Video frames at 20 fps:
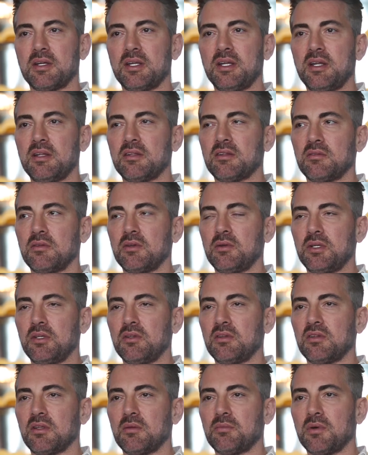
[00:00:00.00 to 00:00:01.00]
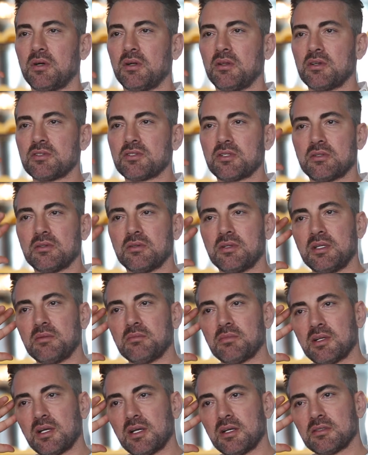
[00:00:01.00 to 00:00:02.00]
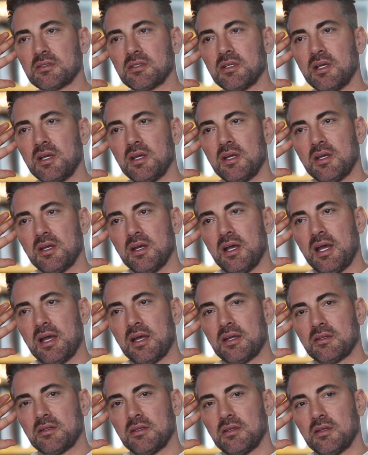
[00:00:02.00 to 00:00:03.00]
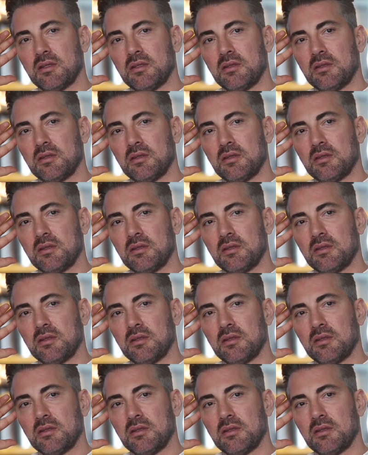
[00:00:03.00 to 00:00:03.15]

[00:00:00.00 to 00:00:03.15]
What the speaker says: Here we're using a biological implant and